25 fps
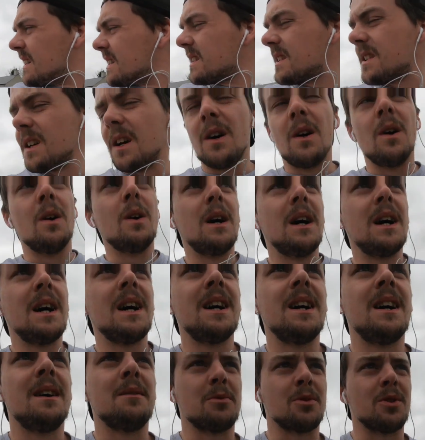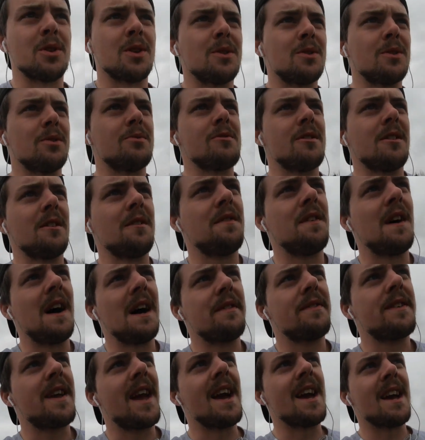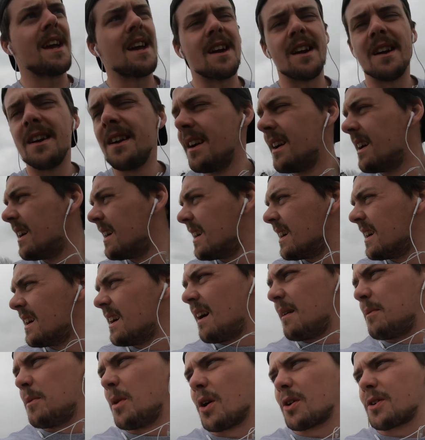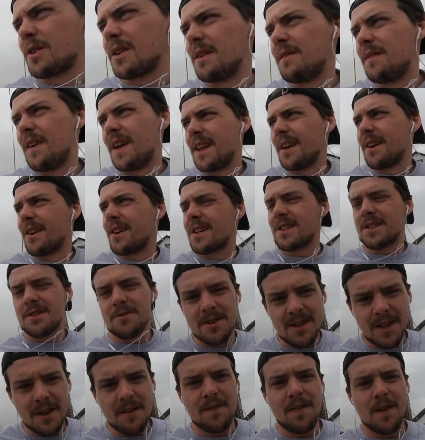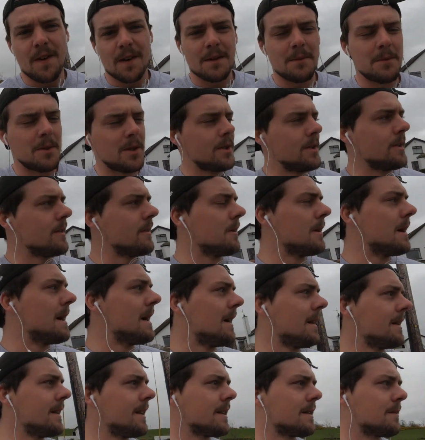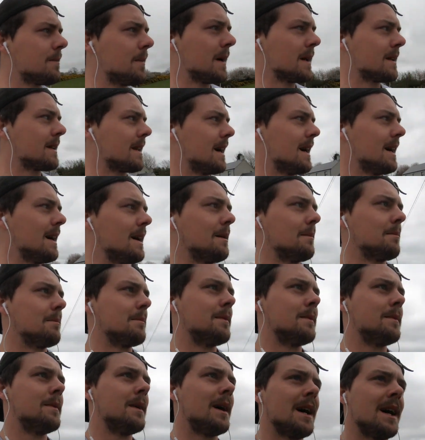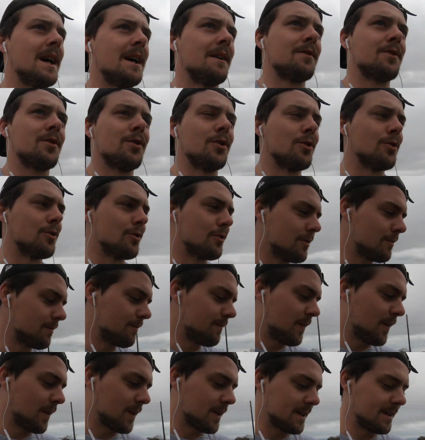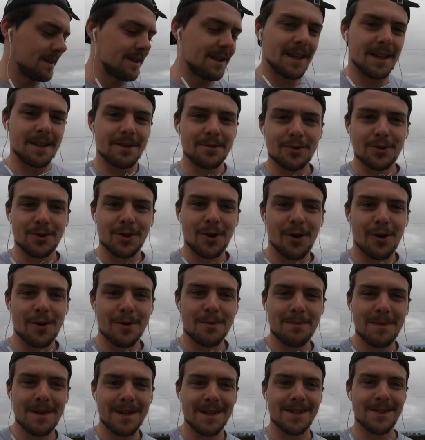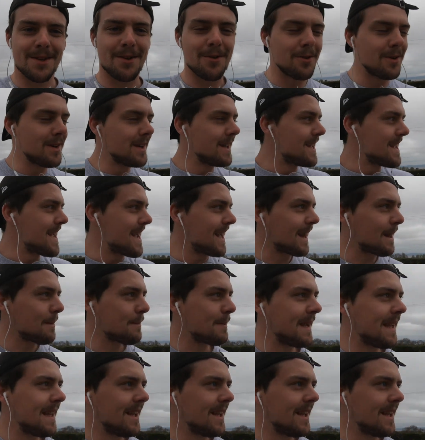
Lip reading: So I'm gonna go and run a 5k here. I'm not gonna video because I really fucking want to do well in it, but I have 2 fucking things recording me, so it'll be